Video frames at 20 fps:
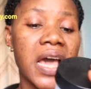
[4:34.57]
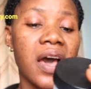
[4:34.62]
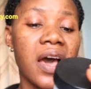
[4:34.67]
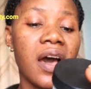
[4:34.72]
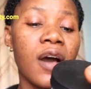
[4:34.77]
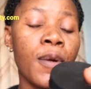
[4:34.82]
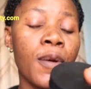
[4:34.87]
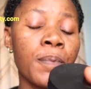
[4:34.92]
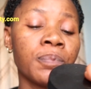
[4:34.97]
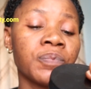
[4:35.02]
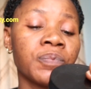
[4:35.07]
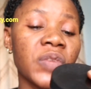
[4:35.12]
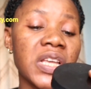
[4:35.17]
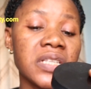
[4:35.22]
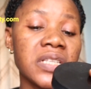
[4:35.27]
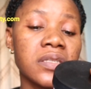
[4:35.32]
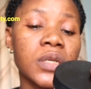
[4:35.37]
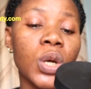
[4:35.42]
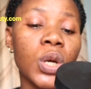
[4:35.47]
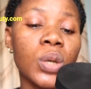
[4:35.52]

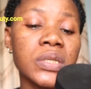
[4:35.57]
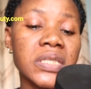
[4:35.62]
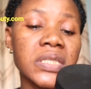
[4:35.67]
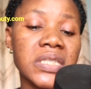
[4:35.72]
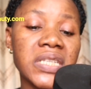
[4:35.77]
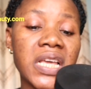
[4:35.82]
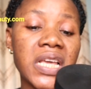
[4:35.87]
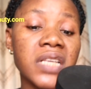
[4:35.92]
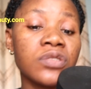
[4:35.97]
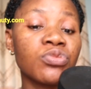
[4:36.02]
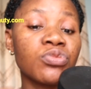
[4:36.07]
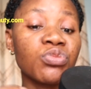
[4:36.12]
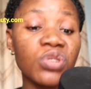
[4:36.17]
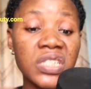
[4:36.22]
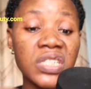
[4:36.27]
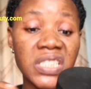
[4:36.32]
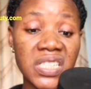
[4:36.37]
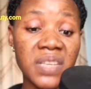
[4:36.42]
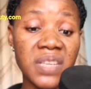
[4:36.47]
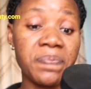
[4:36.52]
it contains
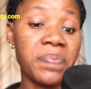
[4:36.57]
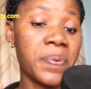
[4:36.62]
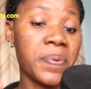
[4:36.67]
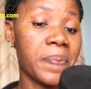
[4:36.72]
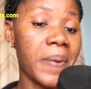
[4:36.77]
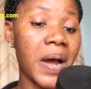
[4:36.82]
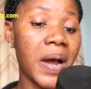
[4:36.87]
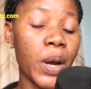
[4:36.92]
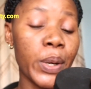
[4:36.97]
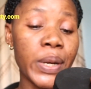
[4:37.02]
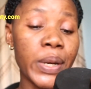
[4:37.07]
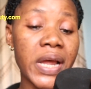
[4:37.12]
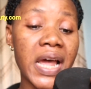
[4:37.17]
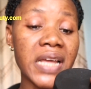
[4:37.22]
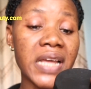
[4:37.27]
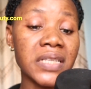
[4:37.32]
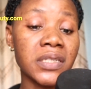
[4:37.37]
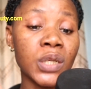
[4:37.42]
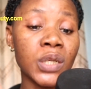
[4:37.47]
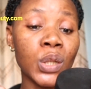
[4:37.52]
rosehip powder,
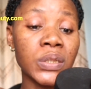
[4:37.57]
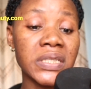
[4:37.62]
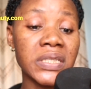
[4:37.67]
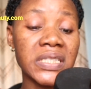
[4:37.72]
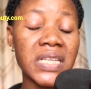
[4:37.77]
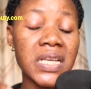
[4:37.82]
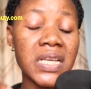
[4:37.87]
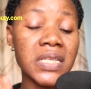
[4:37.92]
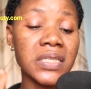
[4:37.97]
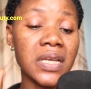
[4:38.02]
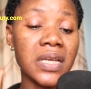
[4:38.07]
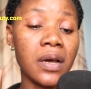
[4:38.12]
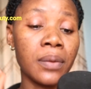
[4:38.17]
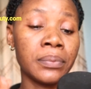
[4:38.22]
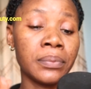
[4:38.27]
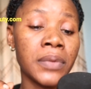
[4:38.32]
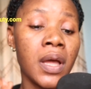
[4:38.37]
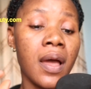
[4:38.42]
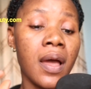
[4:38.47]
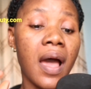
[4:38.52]
it contains
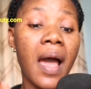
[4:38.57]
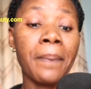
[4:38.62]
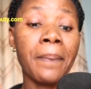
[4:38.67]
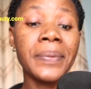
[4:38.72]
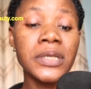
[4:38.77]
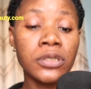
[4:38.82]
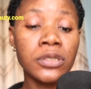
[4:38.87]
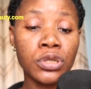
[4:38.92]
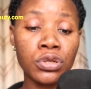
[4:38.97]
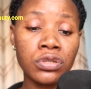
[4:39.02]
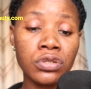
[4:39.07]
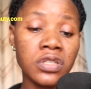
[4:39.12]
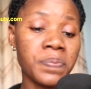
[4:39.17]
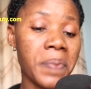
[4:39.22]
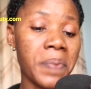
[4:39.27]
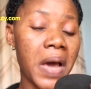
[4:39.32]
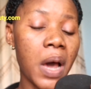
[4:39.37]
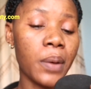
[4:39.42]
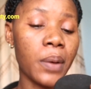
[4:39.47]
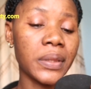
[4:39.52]
hibiscus
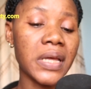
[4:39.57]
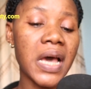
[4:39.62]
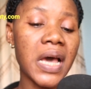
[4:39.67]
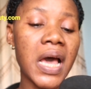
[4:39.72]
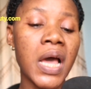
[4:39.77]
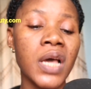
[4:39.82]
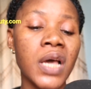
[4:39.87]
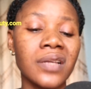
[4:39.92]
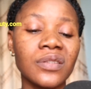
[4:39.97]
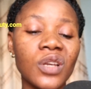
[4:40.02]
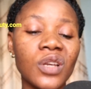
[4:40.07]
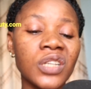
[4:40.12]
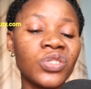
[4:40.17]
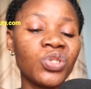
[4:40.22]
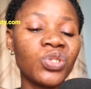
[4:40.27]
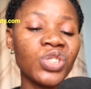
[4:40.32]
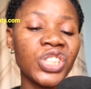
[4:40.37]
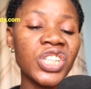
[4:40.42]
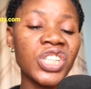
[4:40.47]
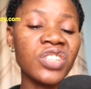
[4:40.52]
powder, so
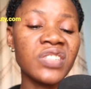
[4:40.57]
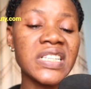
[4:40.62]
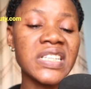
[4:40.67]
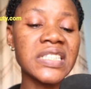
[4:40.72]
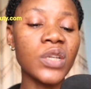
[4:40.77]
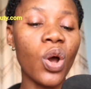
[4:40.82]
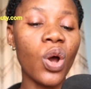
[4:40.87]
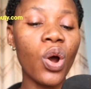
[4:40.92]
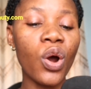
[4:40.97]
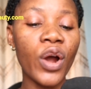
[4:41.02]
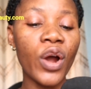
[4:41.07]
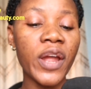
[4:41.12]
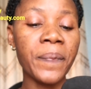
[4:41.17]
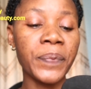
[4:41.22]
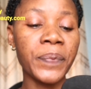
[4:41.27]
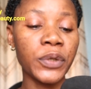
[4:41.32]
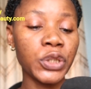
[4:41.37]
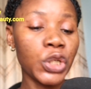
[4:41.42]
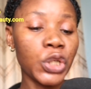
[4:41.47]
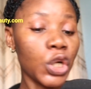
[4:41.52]
it reduces oil
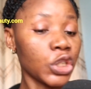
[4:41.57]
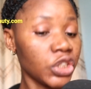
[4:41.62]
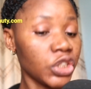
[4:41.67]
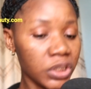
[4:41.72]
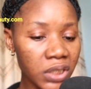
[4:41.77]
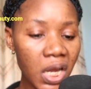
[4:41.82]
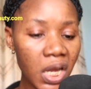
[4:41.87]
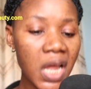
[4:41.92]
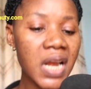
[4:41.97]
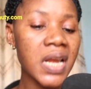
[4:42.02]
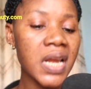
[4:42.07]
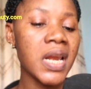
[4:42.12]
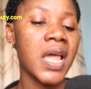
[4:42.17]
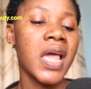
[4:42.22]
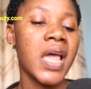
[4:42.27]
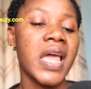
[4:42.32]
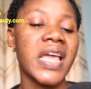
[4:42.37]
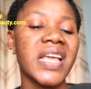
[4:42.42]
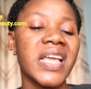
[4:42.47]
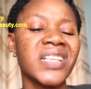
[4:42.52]
production,
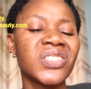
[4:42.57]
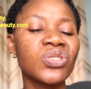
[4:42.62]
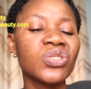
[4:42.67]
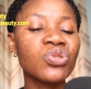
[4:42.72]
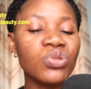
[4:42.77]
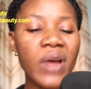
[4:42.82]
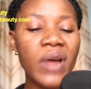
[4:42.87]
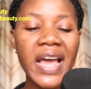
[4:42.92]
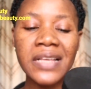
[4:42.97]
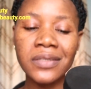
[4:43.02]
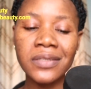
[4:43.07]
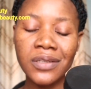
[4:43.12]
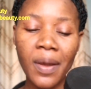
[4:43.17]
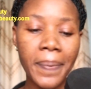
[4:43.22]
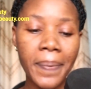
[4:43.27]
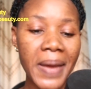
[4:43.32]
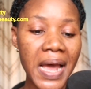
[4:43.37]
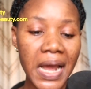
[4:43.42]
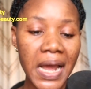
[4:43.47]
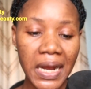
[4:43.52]
it dries
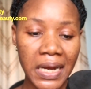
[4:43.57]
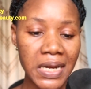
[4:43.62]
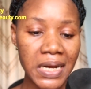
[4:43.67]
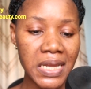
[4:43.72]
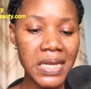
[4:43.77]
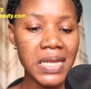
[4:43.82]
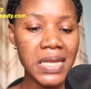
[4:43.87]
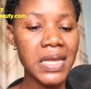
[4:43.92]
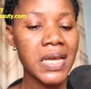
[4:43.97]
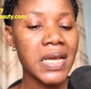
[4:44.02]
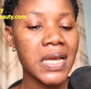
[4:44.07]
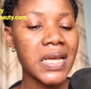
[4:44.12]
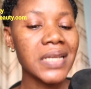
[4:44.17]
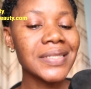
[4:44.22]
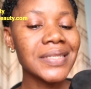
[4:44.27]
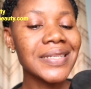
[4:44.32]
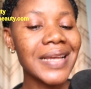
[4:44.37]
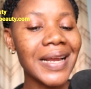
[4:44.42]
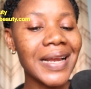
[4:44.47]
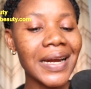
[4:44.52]
up acne,
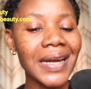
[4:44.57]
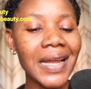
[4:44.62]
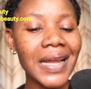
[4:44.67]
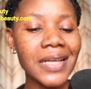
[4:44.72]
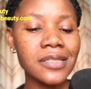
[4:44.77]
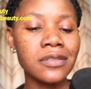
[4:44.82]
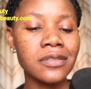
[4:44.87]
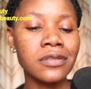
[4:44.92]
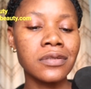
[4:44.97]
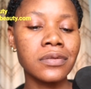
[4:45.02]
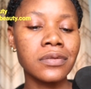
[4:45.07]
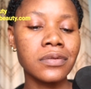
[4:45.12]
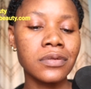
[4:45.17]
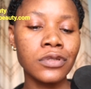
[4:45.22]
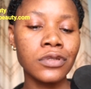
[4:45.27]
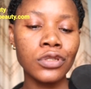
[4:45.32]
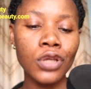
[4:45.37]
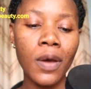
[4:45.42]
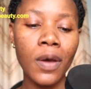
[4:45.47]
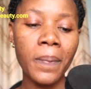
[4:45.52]
it clears
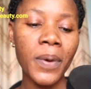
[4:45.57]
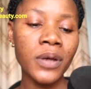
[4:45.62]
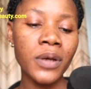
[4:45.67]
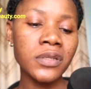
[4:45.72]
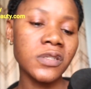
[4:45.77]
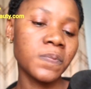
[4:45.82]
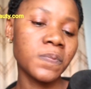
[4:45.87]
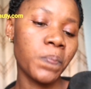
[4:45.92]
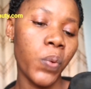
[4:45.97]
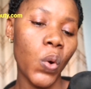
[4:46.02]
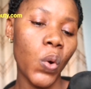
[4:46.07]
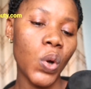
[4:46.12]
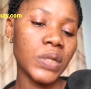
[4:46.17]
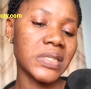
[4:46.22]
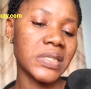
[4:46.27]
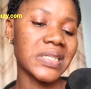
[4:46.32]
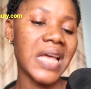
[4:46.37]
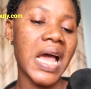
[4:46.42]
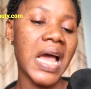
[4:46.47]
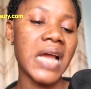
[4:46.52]
stubborn
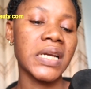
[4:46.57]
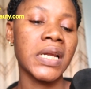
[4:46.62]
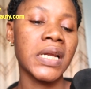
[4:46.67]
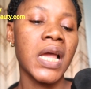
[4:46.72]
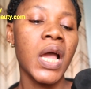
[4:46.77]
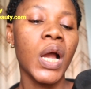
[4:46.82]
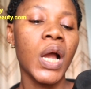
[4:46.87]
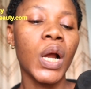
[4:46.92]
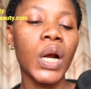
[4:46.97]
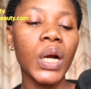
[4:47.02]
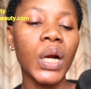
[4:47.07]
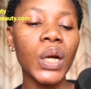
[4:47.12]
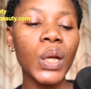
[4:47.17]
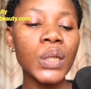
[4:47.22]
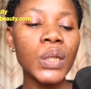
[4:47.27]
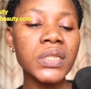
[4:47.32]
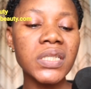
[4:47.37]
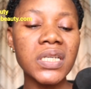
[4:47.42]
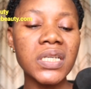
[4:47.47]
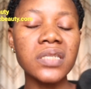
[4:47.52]
spots and
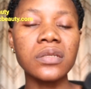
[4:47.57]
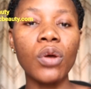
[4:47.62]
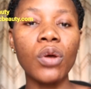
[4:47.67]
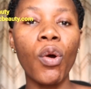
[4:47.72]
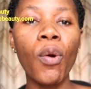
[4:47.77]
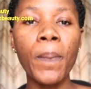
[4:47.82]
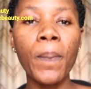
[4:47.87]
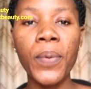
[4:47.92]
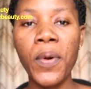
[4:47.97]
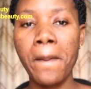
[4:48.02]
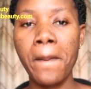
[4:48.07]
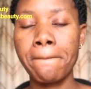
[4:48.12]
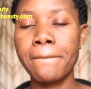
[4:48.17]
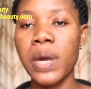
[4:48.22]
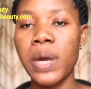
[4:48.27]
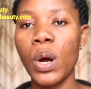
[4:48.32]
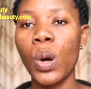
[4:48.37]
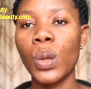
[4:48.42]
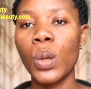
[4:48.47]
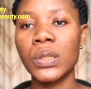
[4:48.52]
closes open
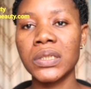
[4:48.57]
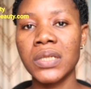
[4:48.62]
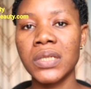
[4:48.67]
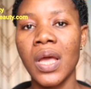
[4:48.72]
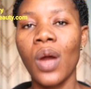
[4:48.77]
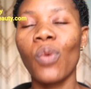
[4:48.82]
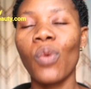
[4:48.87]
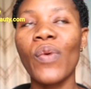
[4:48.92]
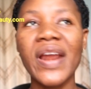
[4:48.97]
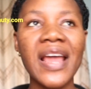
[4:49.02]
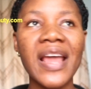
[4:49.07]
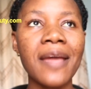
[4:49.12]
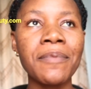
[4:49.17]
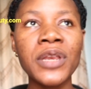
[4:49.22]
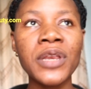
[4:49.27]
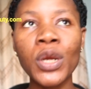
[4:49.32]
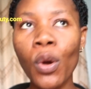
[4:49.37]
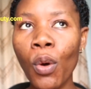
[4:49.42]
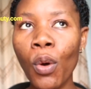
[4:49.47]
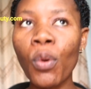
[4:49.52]
pores. When I
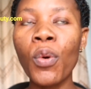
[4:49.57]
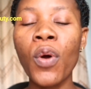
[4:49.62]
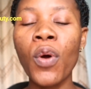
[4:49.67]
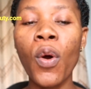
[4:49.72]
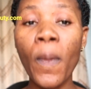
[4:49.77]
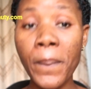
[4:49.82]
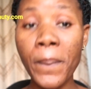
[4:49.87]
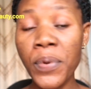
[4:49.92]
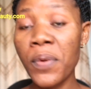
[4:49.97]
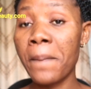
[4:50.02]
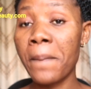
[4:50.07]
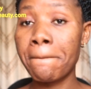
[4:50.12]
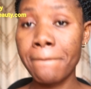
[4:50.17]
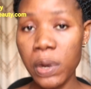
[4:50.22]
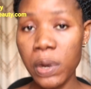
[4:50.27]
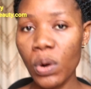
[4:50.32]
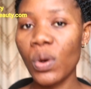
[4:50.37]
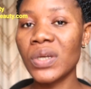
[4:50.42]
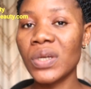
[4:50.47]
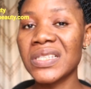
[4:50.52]
mean open
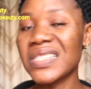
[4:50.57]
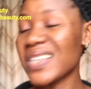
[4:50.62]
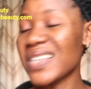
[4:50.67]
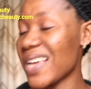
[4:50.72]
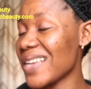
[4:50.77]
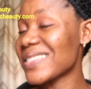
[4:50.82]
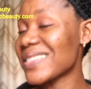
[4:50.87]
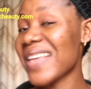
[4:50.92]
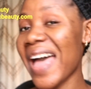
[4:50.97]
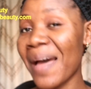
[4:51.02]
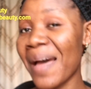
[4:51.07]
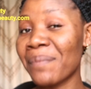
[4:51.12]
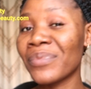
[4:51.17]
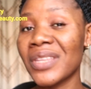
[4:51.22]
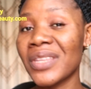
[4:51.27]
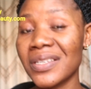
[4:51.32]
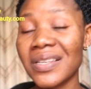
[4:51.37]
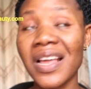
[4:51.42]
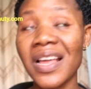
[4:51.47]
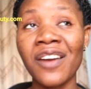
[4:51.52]
pores, yes, I'm
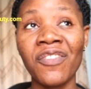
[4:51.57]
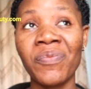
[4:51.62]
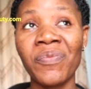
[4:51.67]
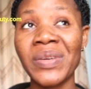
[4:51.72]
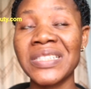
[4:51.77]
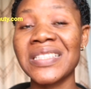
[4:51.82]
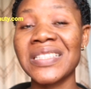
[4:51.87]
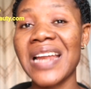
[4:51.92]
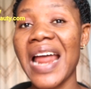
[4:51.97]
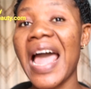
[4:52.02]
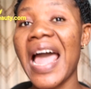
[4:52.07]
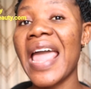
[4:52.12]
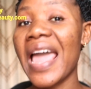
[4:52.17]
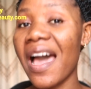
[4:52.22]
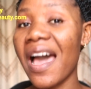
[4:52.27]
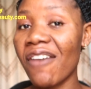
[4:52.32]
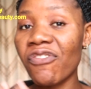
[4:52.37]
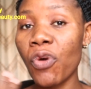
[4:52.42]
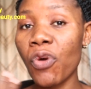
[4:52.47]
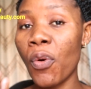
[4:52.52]
this kind of person that I
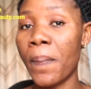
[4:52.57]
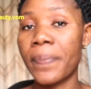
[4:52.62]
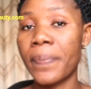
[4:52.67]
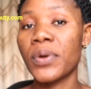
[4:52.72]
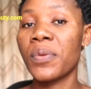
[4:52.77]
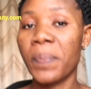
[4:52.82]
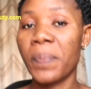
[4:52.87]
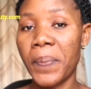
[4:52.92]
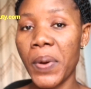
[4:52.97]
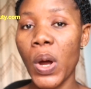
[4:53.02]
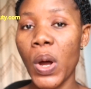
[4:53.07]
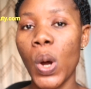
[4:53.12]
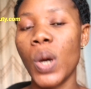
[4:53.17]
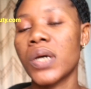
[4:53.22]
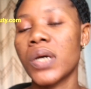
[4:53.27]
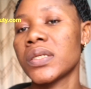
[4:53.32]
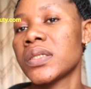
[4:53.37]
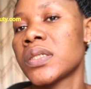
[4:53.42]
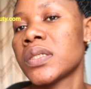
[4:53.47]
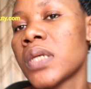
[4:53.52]
have open
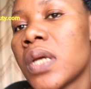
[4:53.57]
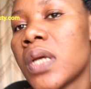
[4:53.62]
pores.